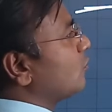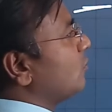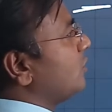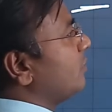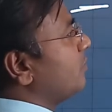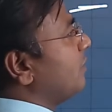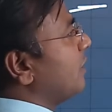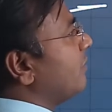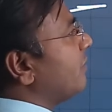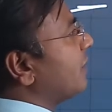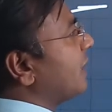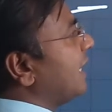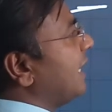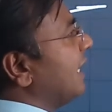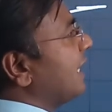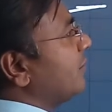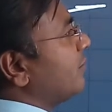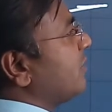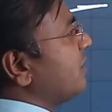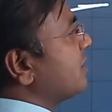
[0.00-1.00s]
to the power
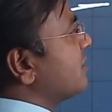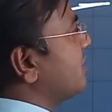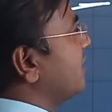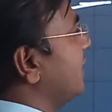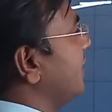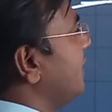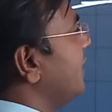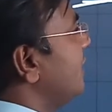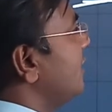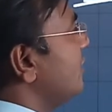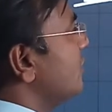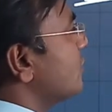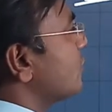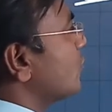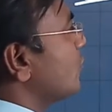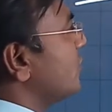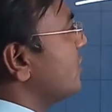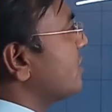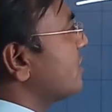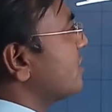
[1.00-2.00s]
I plus j.
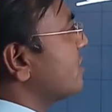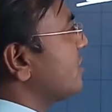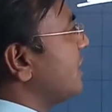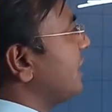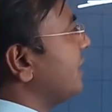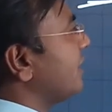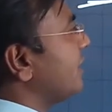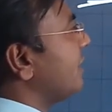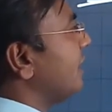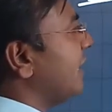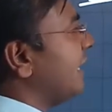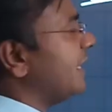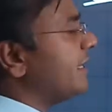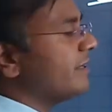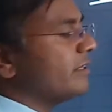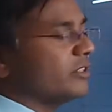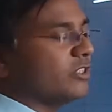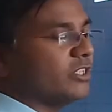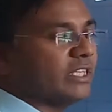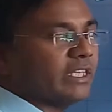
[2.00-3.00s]
So this is I
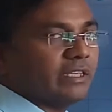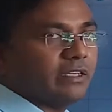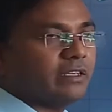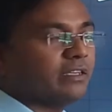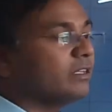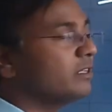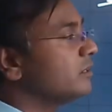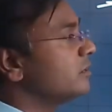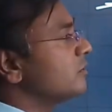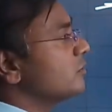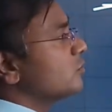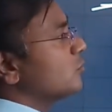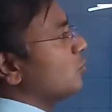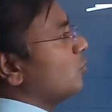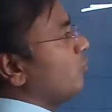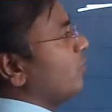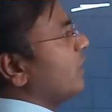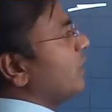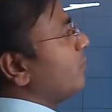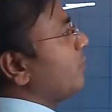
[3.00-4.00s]
and j. So
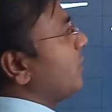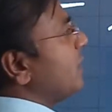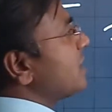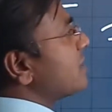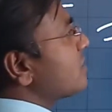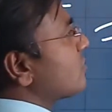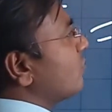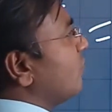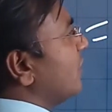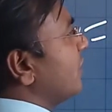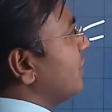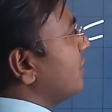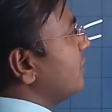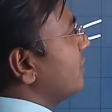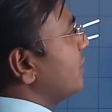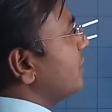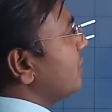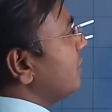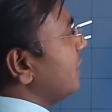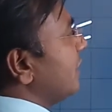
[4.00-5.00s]
1 plus
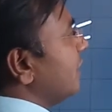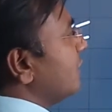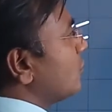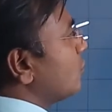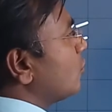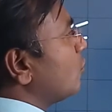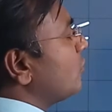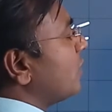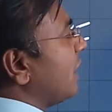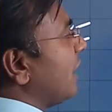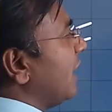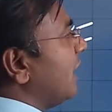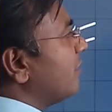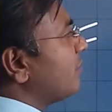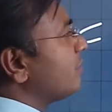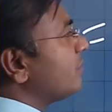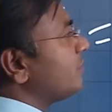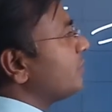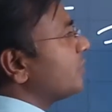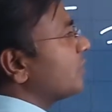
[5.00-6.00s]
1 into
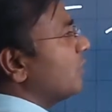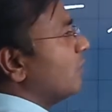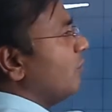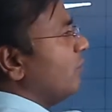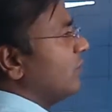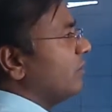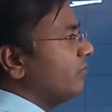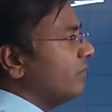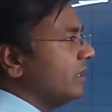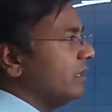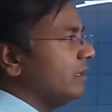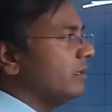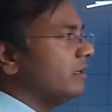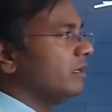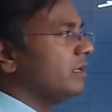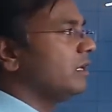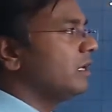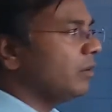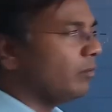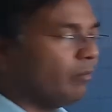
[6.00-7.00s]
M11,